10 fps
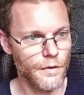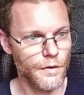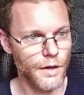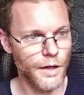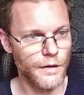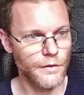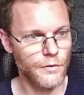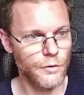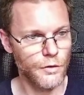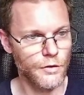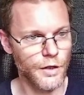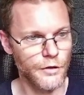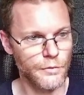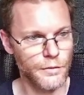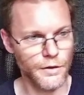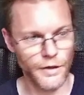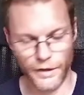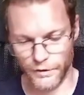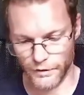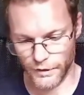And rotation per
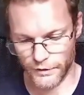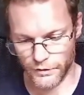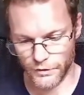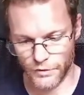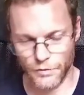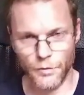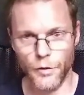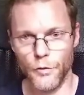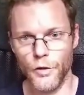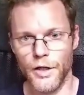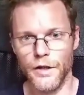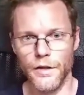layer. So let's do 3.